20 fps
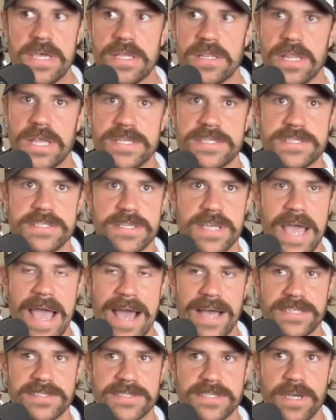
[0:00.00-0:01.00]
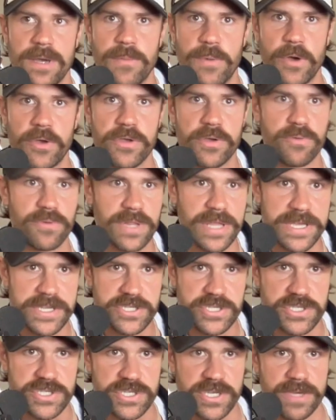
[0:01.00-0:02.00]
Let's ask about your
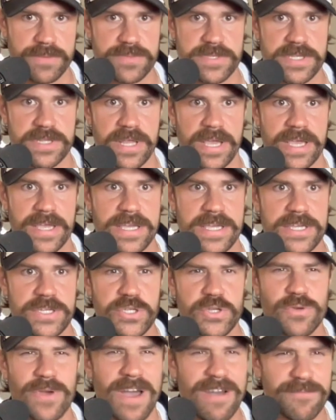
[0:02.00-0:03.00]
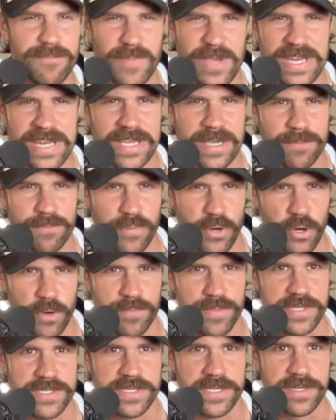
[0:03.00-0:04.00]
relationships and like, do you have meaning and
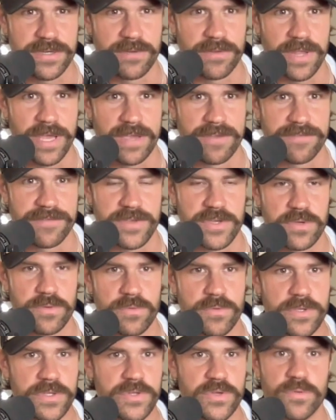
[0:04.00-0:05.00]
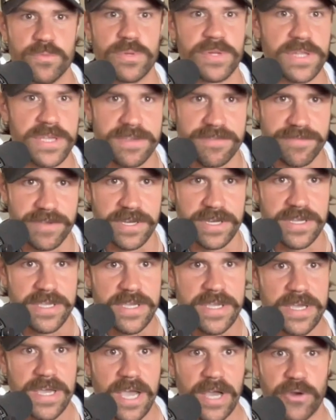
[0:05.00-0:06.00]
purpose in your life? Do you believe in
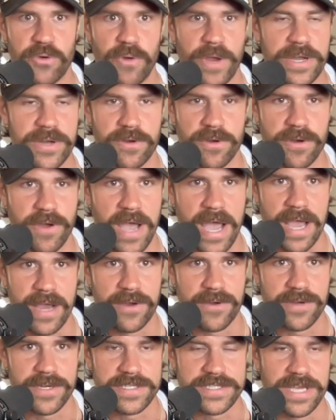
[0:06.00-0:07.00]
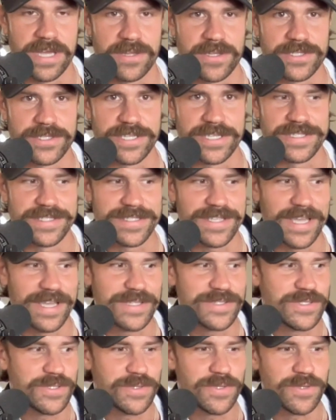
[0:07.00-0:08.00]
a greater or higher intelligence?
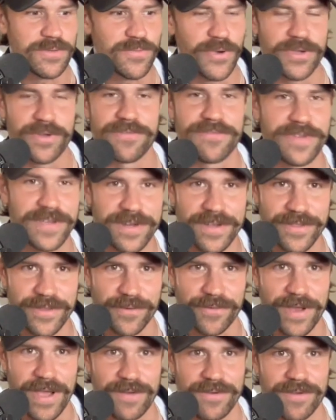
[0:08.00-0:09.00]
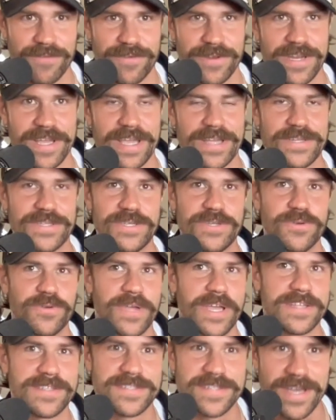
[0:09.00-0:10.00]
Like, do you put your feet on the ground every day? Do you
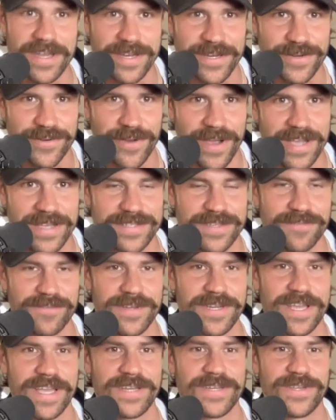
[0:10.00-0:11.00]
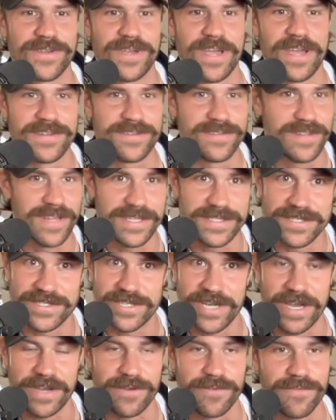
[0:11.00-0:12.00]
get sun in your eyes every day? Let's
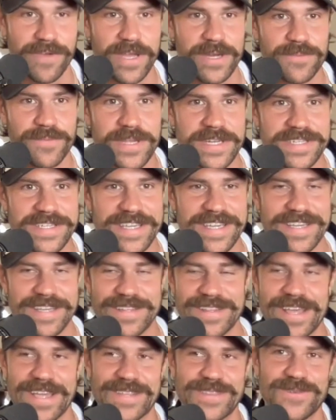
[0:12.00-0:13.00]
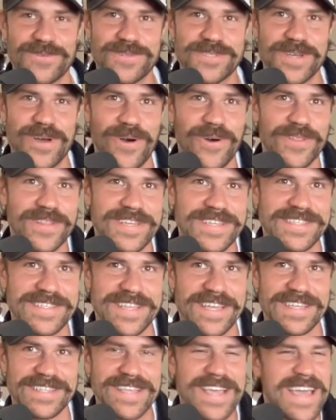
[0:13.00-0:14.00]
check your vitamin D. Like, there was all these
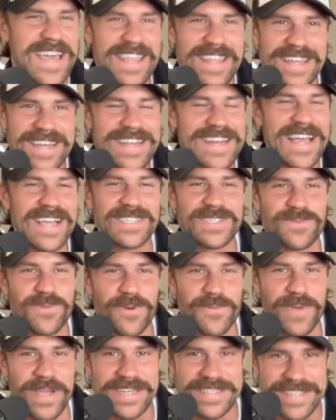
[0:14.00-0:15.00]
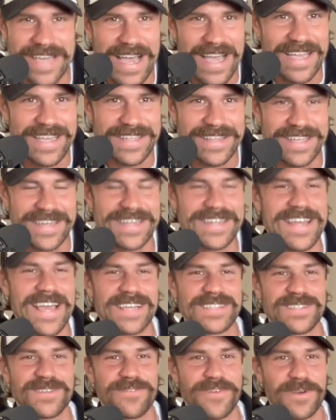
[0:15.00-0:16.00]
things. They didn't ask about my diet. They didn't
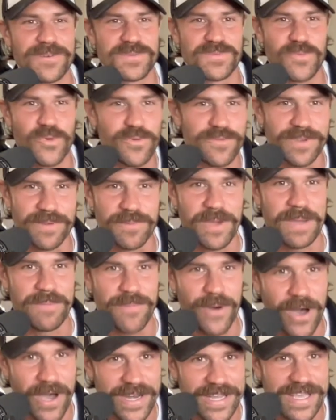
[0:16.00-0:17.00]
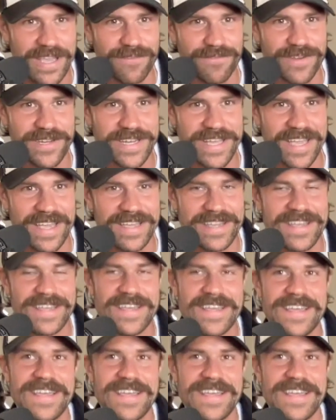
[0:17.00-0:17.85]
ask if I was moving my body every day.